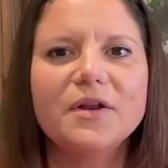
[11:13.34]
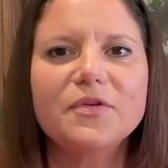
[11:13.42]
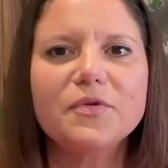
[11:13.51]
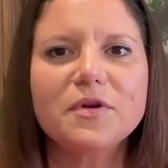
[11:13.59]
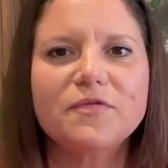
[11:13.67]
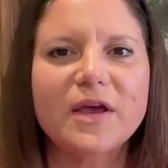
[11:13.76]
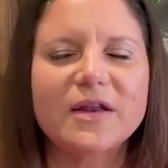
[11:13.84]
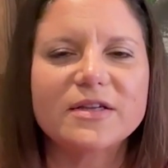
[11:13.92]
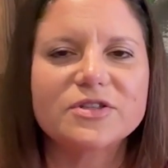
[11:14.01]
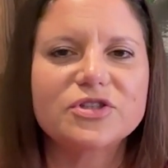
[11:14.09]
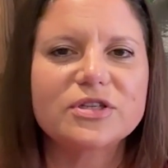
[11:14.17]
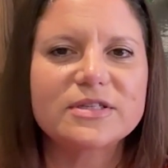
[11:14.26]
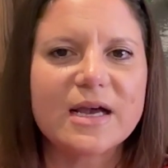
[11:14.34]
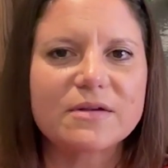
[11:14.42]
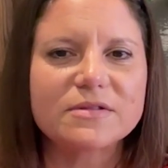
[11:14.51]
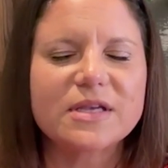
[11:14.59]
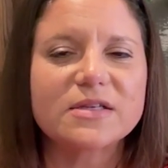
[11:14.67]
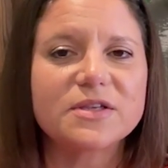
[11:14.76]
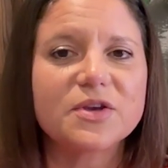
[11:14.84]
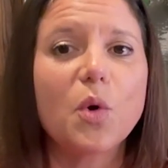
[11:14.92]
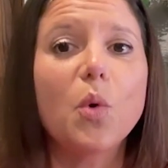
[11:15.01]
Another advantage to downsizing